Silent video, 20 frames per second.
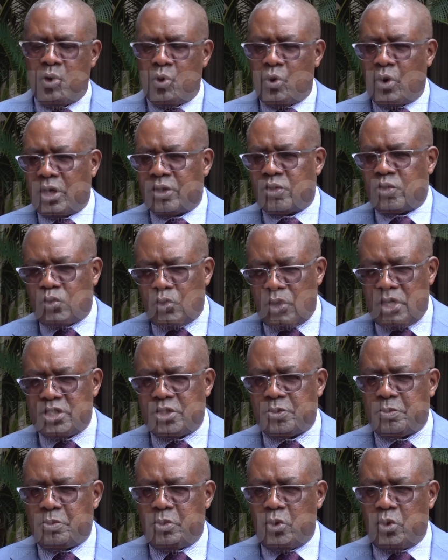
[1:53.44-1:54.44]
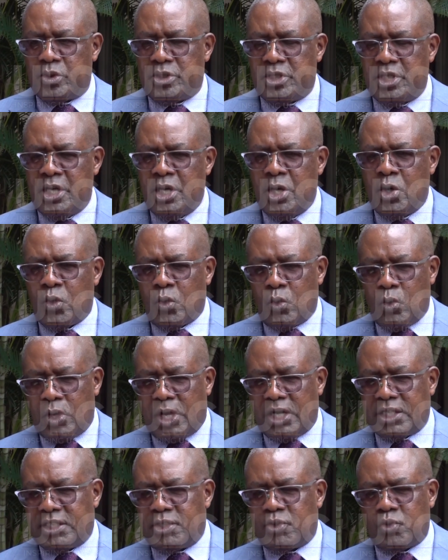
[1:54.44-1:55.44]
look at transport,
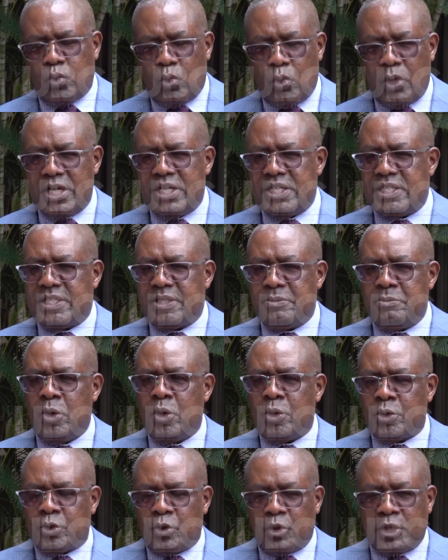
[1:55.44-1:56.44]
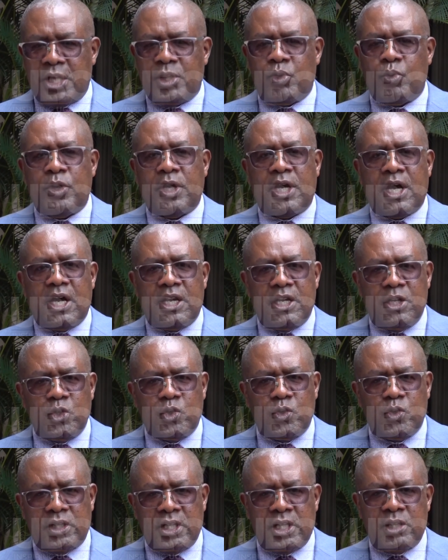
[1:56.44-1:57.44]
look at tourism, so that we can
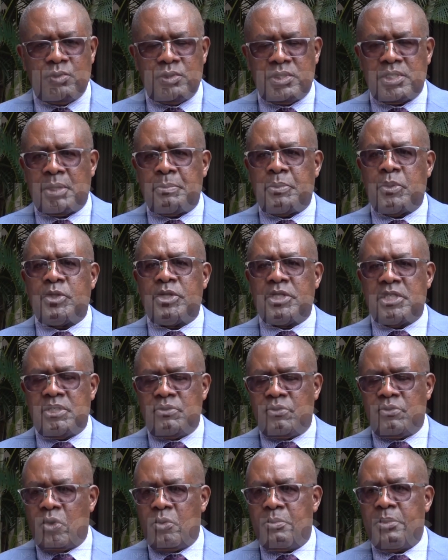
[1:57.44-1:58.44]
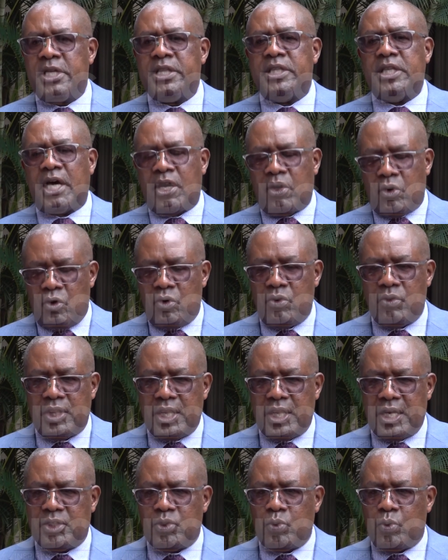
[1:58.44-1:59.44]
ensure that we support the development along
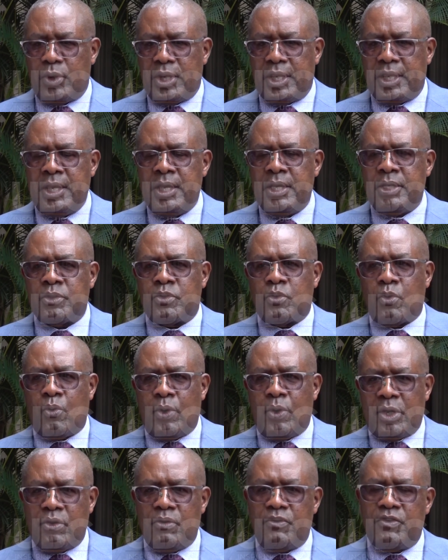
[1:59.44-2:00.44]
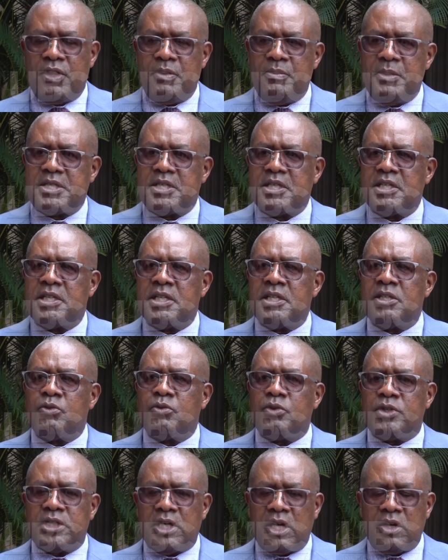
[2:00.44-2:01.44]
that way. So one of the messages
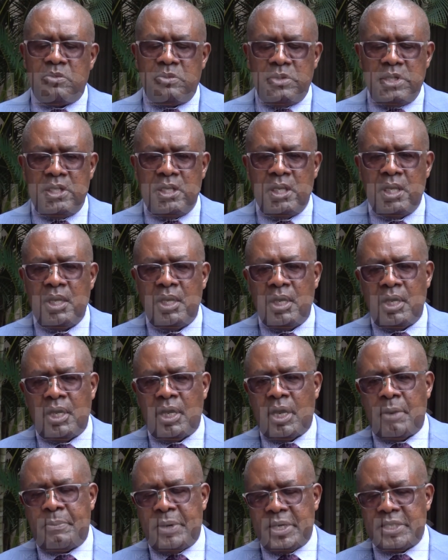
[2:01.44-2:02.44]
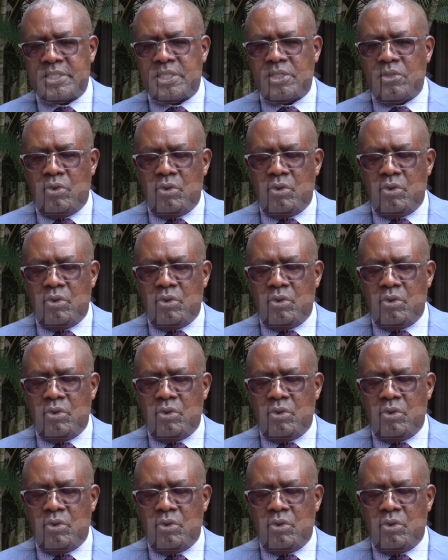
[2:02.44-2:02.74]
we shall be passing